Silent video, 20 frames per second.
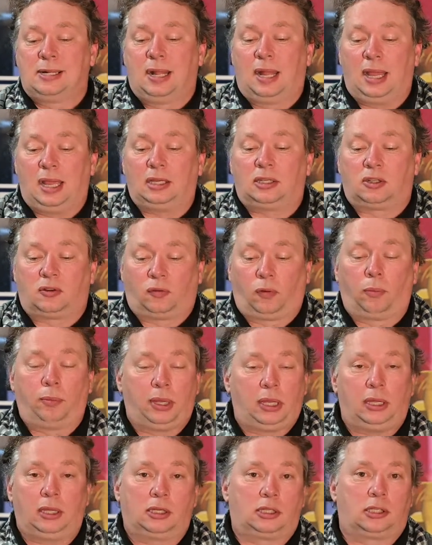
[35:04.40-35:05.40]
It's for
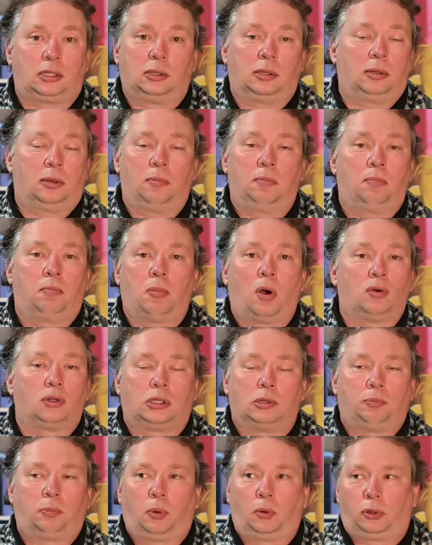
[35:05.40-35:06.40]
me. It's
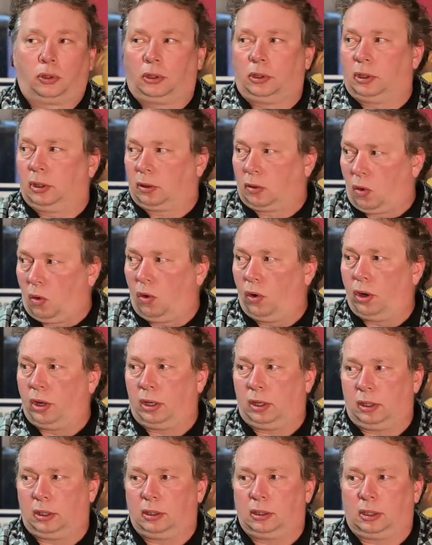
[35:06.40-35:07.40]
most important. The
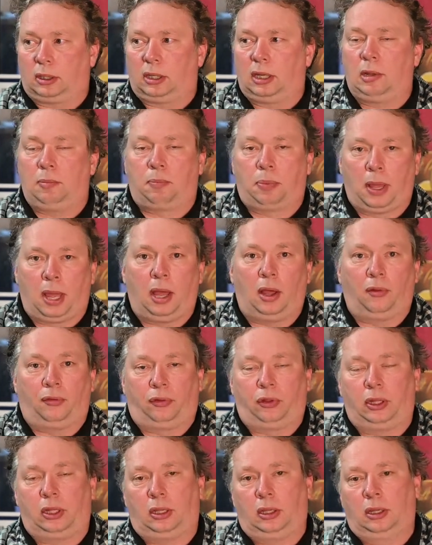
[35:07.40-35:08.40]
koi keep
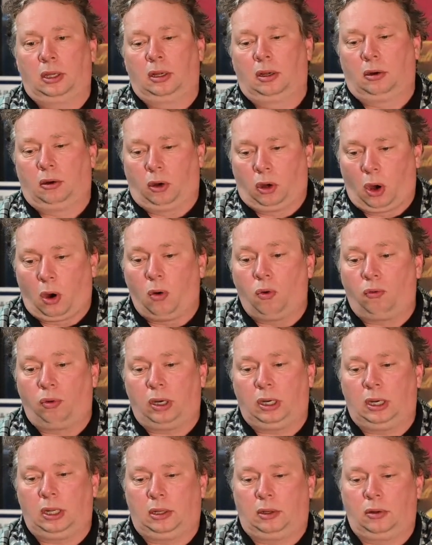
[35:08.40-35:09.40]
healthy, grow
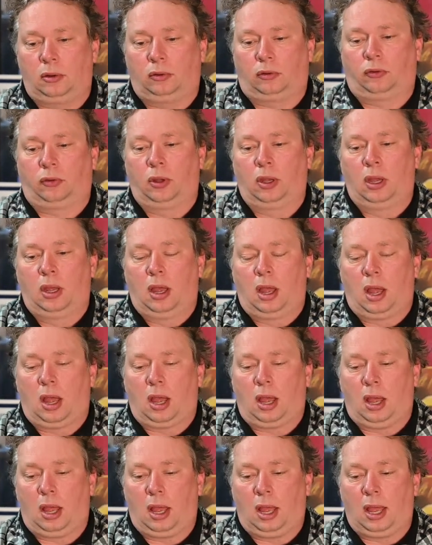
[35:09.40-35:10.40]
really good,
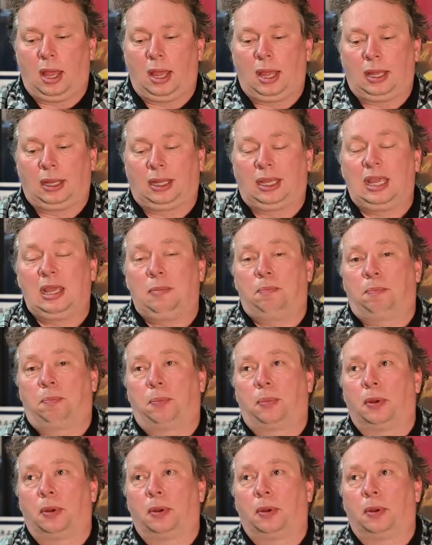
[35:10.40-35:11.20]
keep